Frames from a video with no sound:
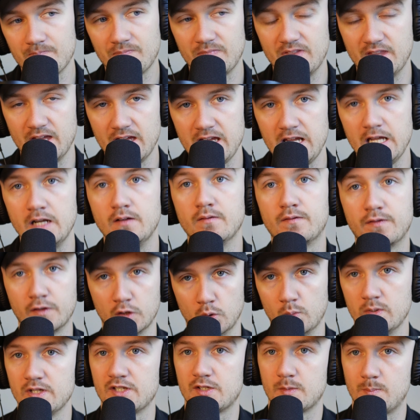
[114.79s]
the
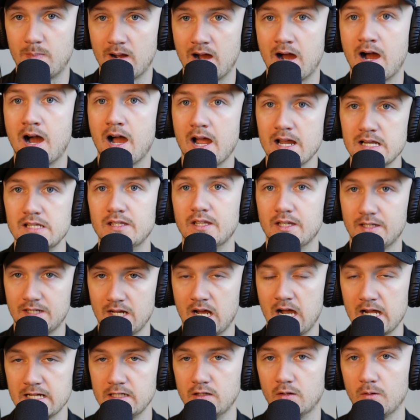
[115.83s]
influence behind the
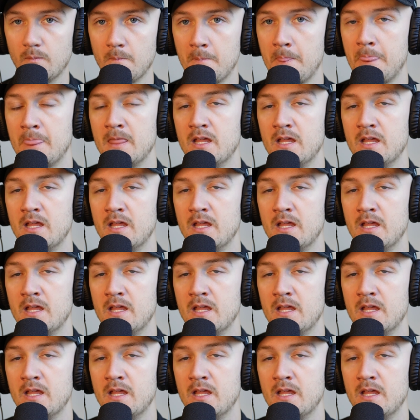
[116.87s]
title.